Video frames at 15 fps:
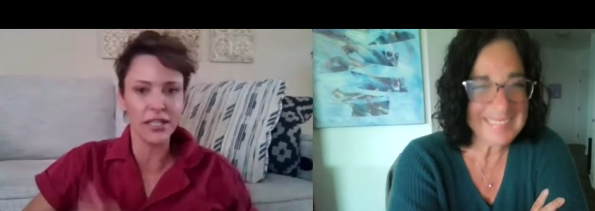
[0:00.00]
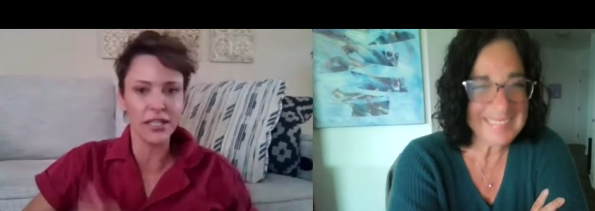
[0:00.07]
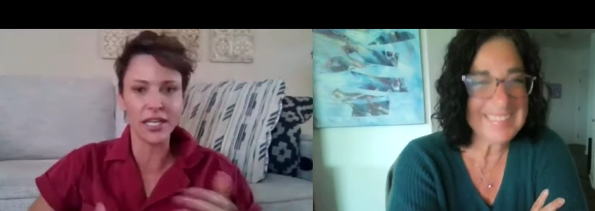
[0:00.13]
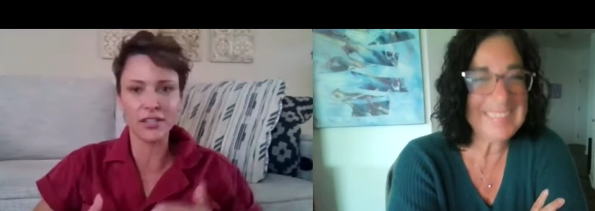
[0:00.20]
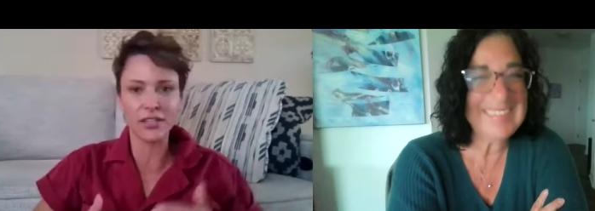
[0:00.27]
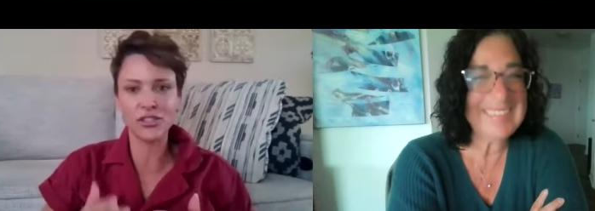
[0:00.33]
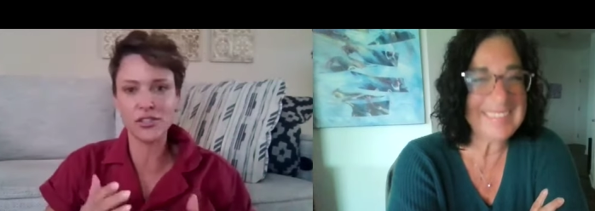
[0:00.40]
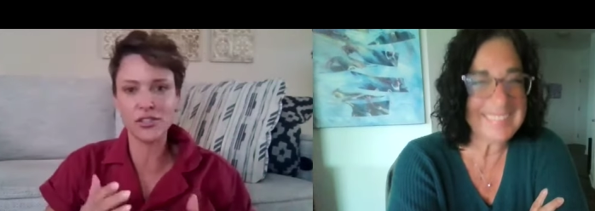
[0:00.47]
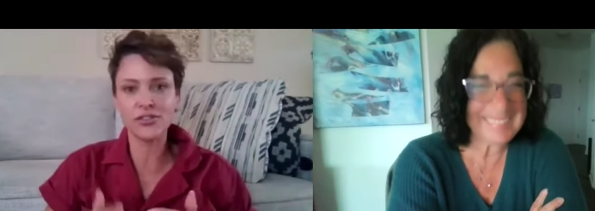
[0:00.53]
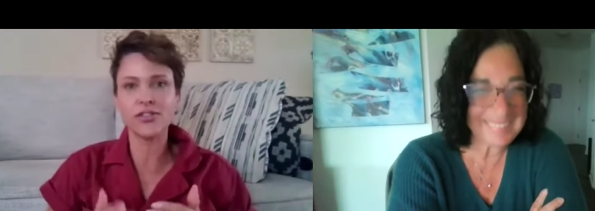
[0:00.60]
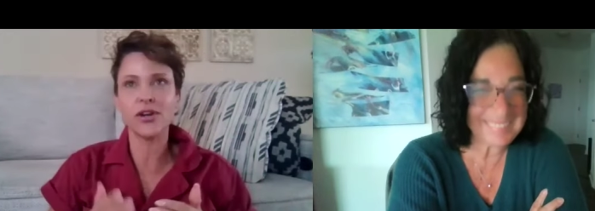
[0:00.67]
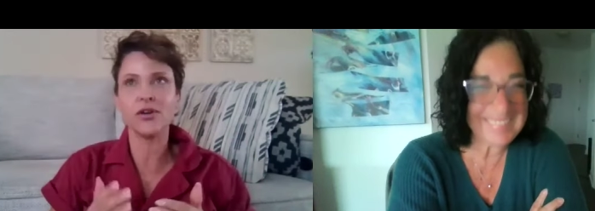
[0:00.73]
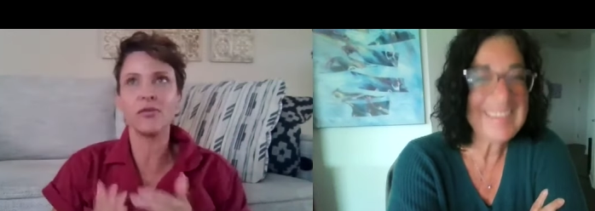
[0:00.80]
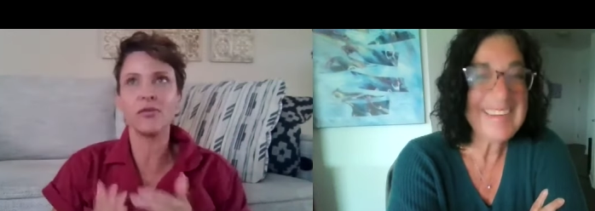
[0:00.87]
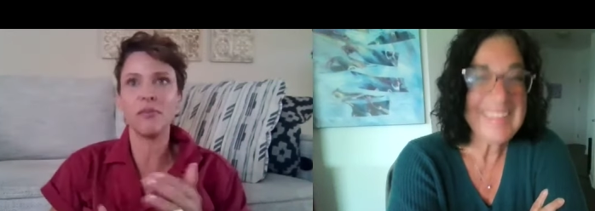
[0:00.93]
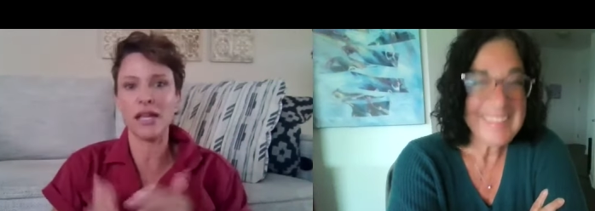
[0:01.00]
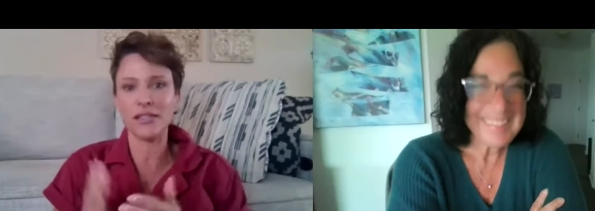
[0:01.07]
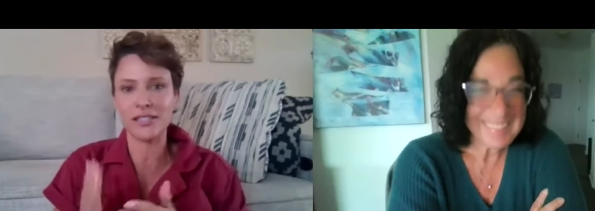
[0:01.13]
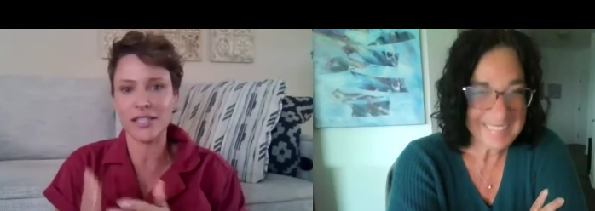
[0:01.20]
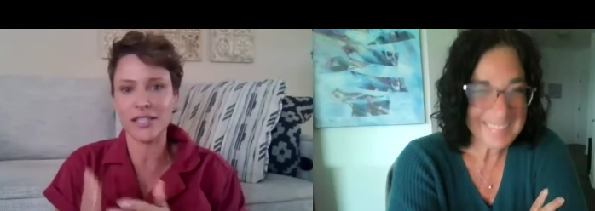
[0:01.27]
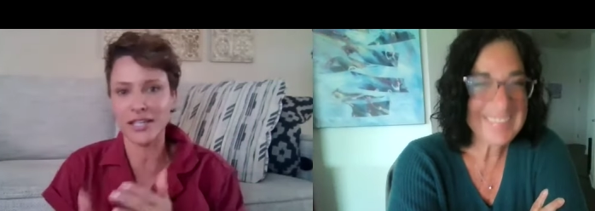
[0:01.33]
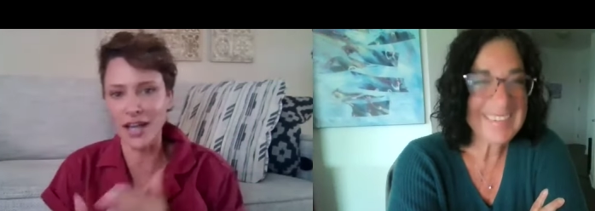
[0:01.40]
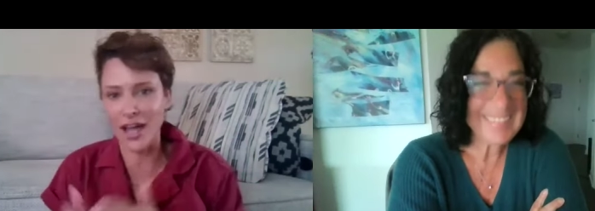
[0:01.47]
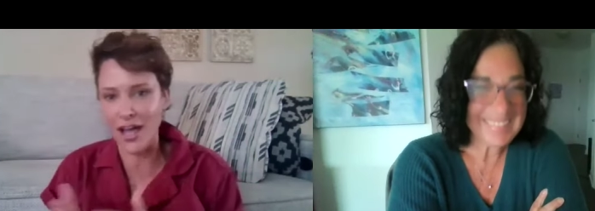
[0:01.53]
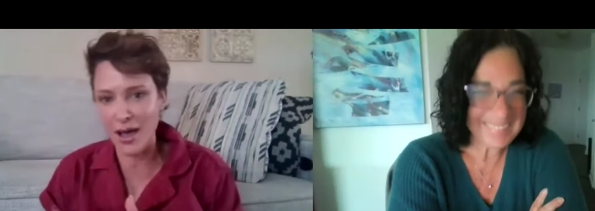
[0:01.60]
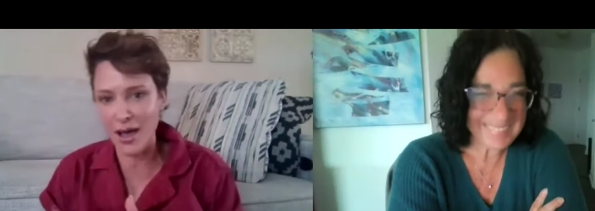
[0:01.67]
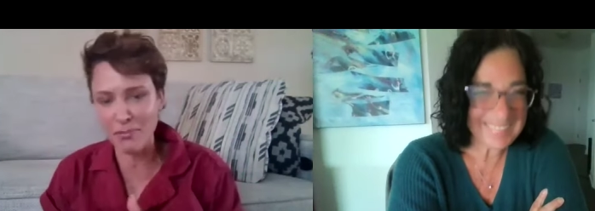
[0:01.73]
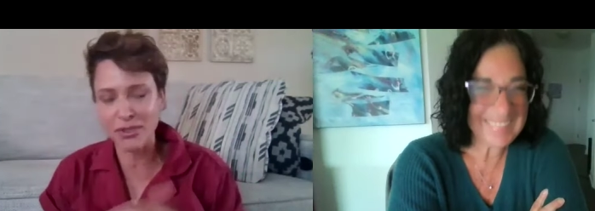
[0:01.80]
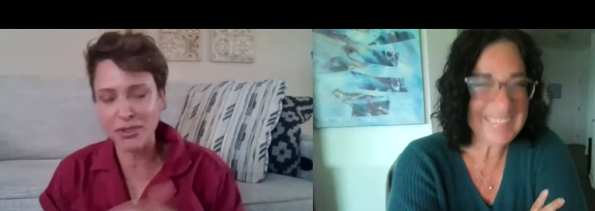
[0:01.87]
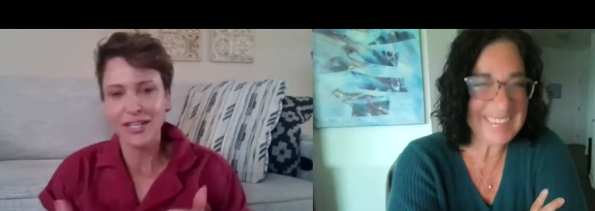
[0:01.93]
Speaker 1: like, just don't mess it
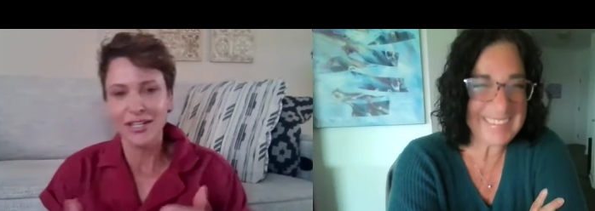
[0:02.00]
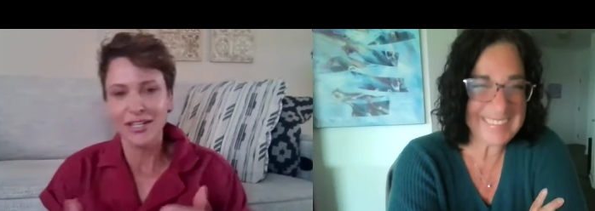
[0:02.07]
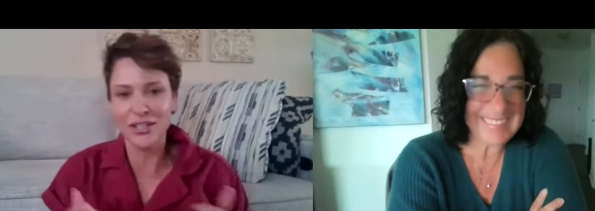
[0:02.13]
up.